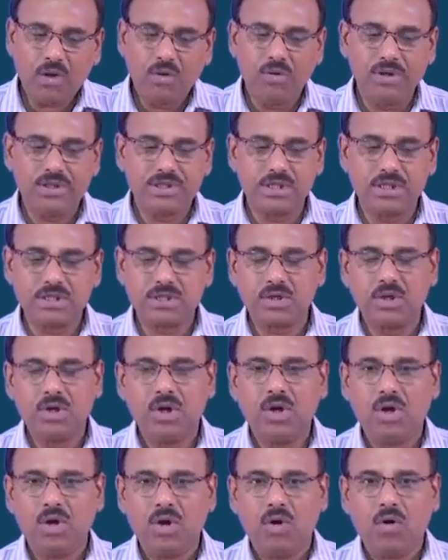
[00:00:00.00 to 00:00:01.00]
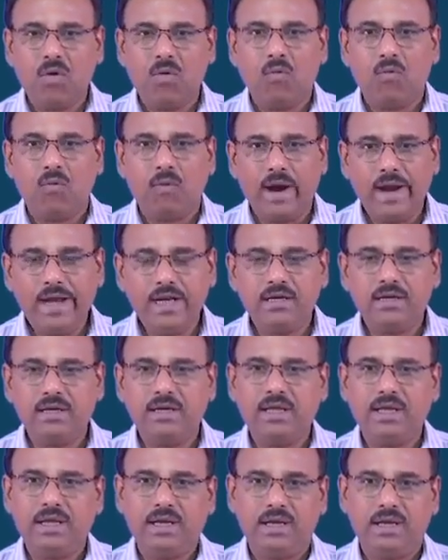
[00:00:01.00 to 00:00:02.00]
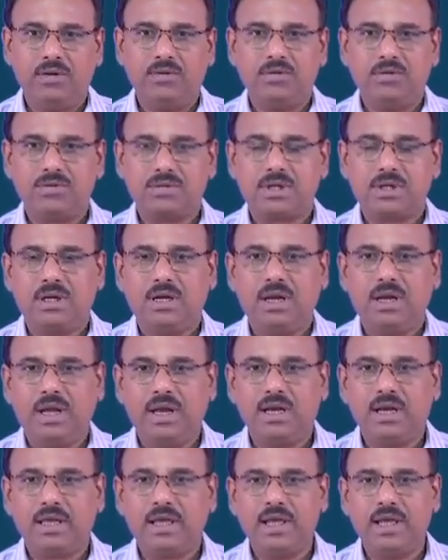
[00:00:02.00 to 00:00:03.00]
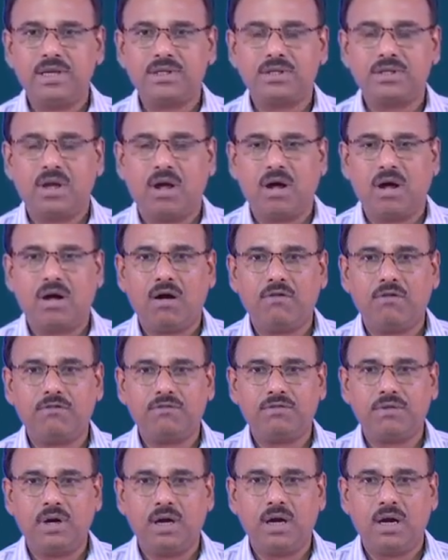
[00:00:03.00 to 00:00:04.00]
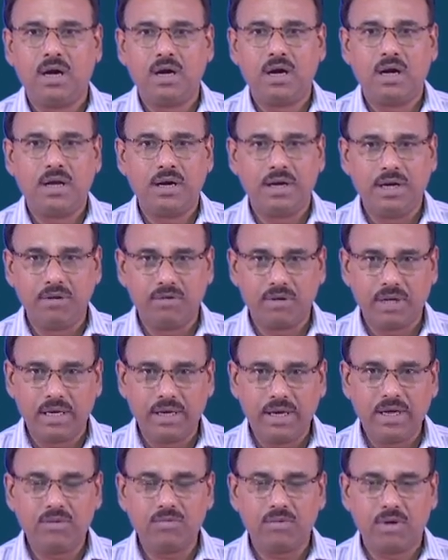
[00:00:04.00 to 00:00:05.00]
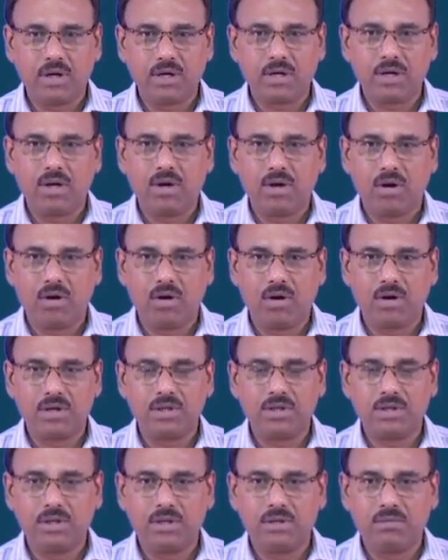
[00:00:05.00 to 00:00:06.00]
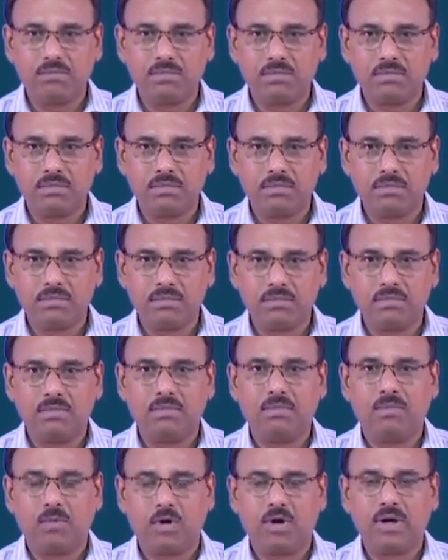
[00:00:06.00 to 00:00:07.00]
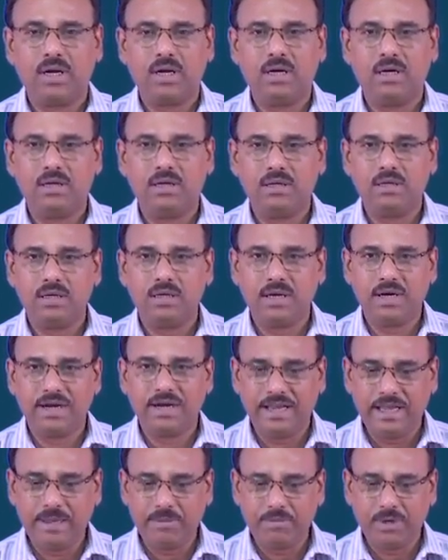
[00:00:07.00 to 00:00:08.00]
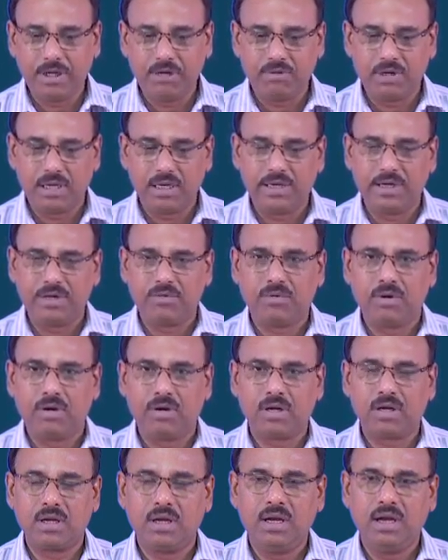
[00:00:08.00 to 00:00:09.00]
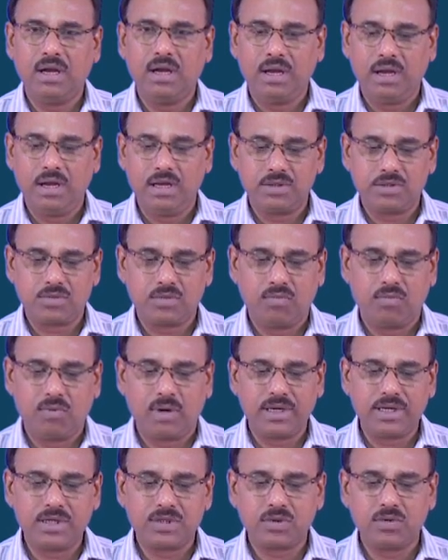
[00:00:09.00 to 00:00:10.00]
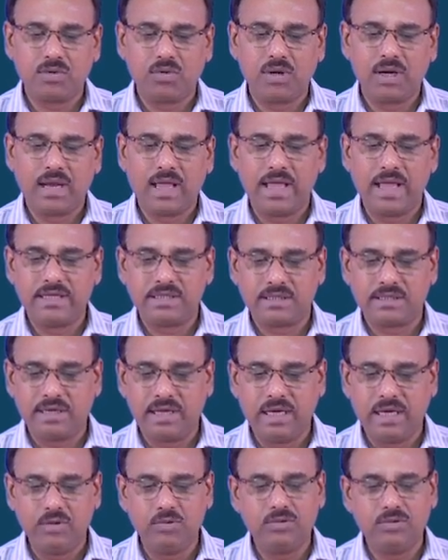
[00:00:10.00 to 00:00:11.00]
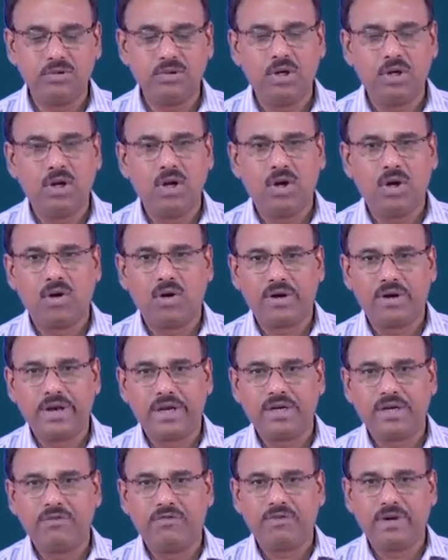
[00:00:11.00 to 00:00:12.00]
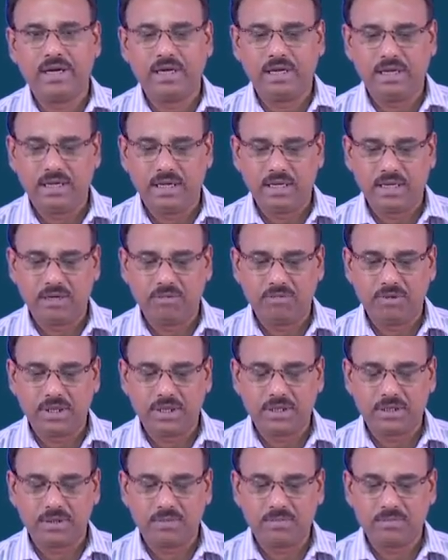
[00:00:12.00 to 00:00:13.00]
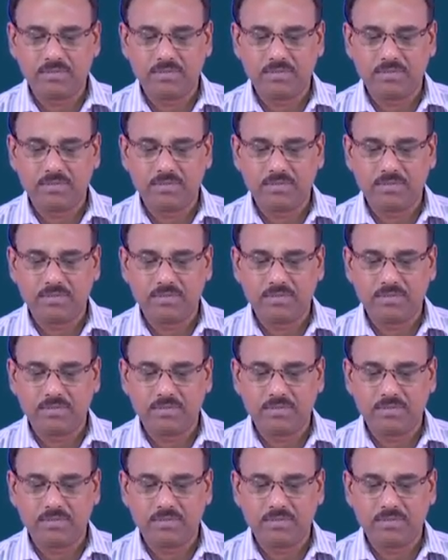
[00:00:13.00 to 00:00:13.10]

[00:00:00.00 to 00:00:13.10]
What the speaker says: which is widely used in case of neural network or modern deep neural network, is what is known as ReLU or rectified linear unit.